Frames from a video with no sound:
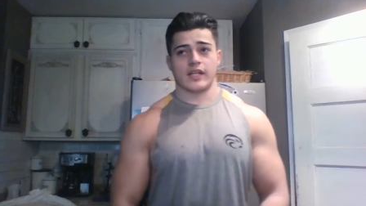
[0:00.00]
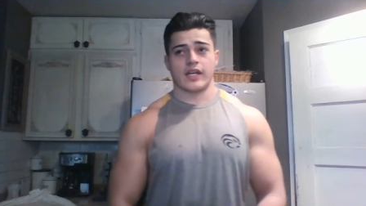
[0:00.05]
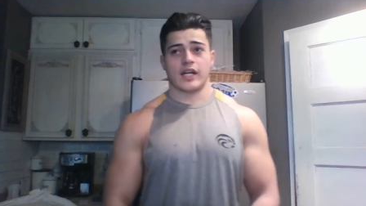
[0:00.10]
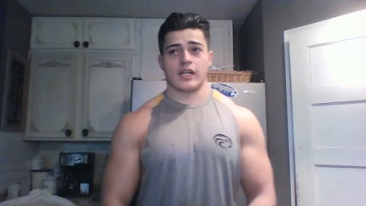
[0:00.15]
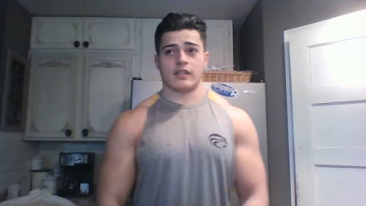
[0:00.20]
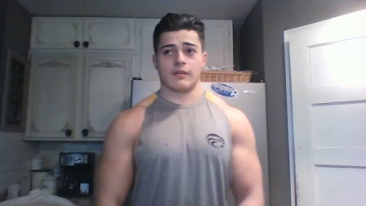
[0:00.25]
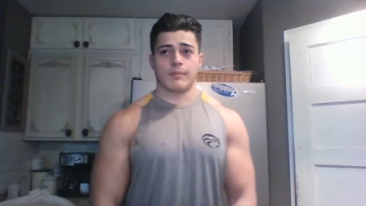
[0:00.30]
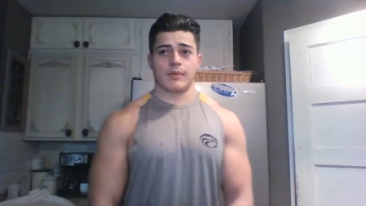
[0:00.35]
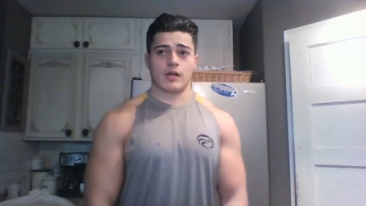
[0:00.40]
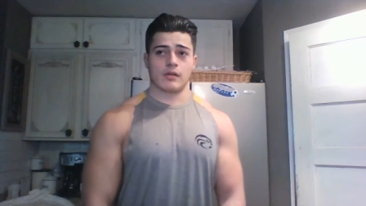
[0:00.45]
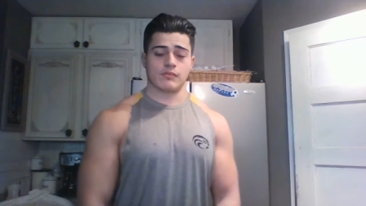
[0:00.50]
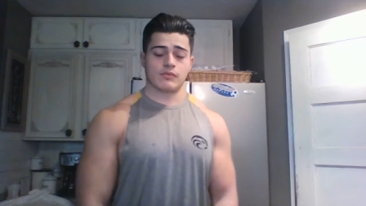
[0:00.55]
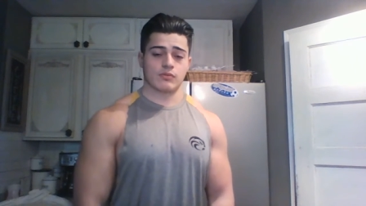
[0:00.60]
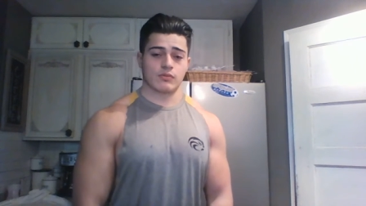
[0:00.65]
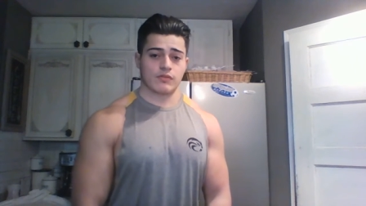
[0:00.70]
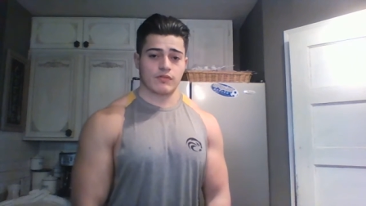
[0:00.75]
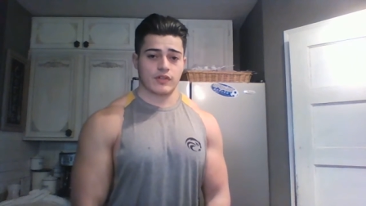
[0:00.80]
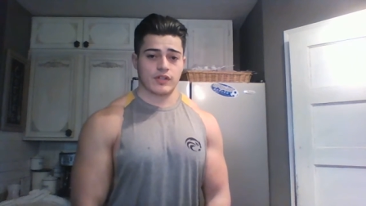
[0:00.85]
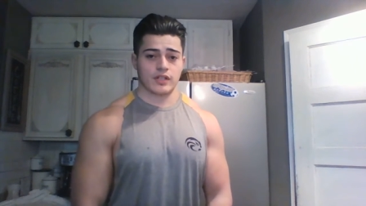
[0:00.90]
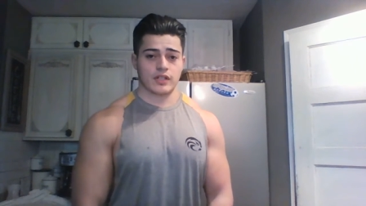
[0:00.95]
that the pumps
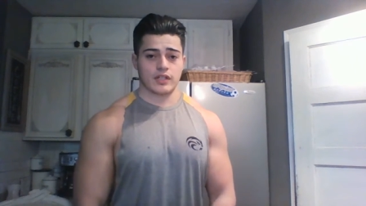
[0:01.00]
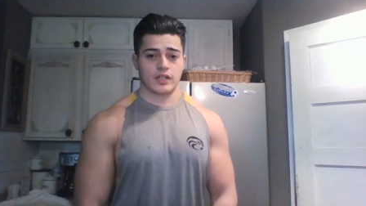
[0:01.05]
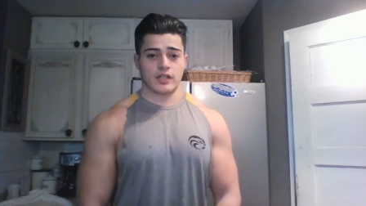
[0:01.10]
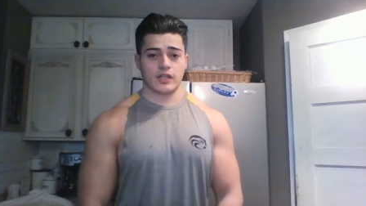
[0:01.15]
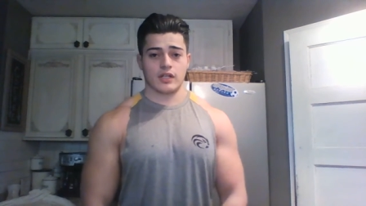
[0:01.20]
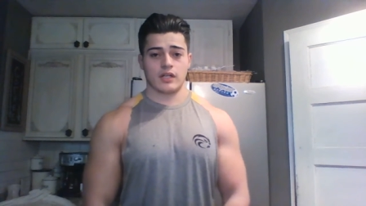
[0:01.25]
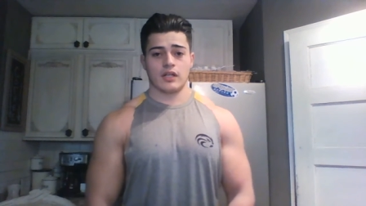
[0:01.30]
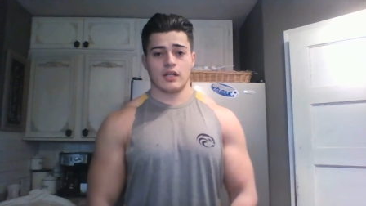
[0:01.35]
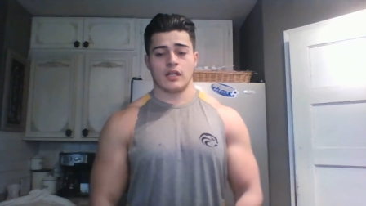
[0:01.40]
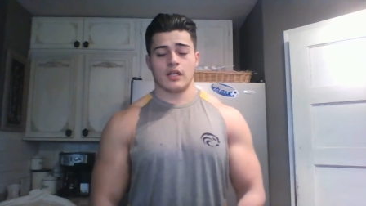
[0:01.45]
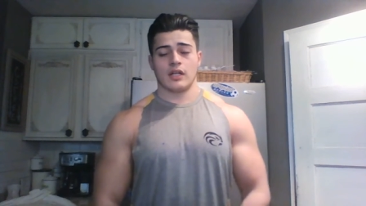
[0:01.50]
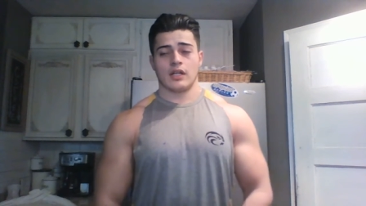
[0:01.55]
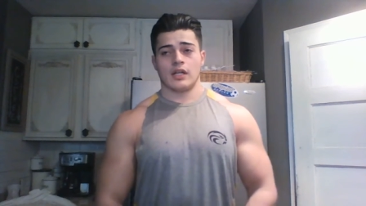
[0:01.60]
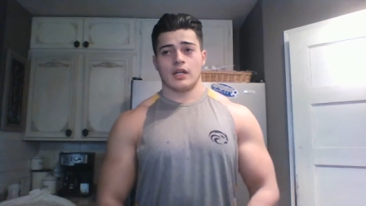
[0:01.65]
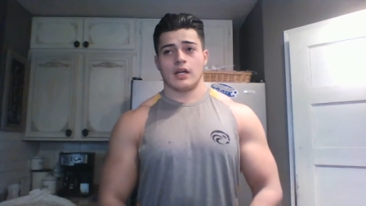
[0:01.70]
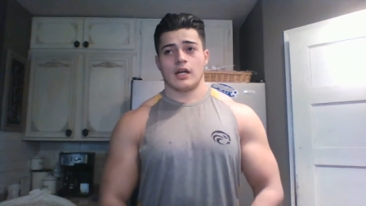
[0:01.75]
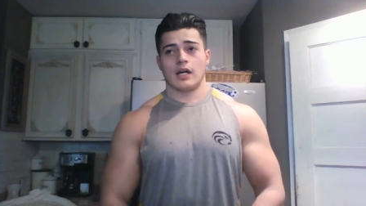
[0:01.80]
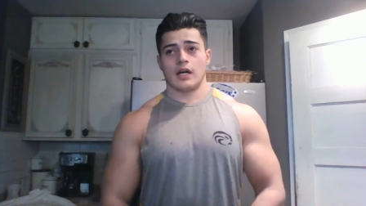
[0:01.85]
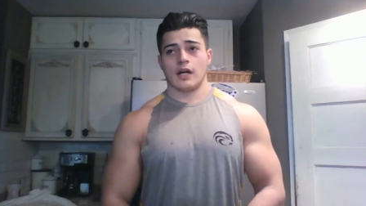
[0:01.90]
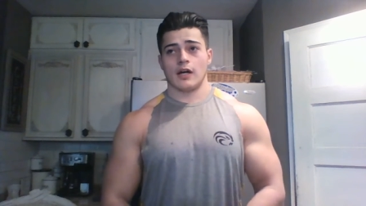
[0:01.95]
were very good.
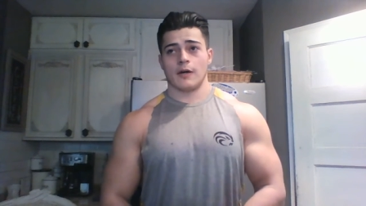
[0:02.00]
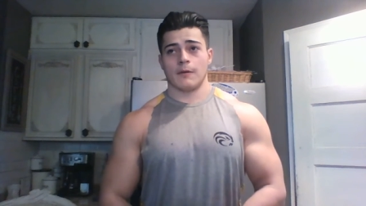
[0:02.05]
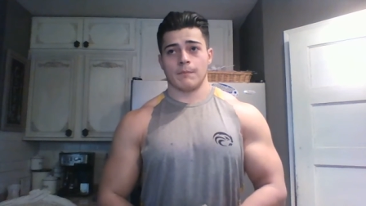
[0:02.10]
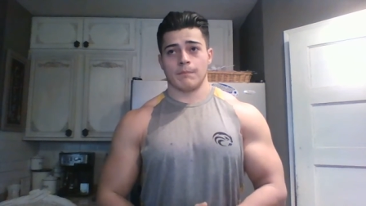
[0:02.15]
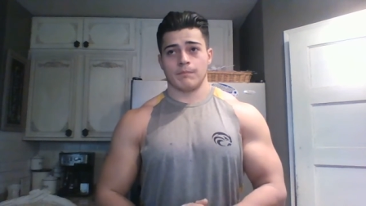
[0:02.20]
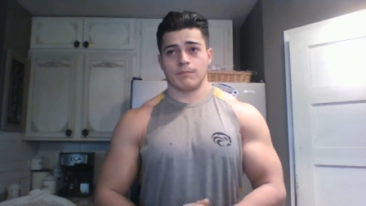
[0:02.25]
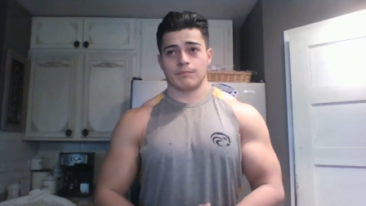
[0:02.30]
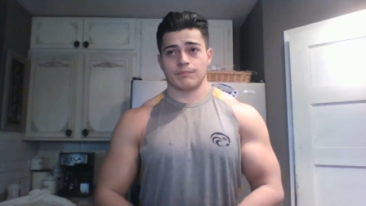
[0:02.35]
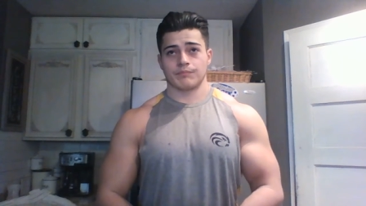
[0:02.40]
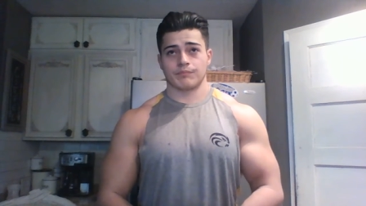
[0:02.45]
Um,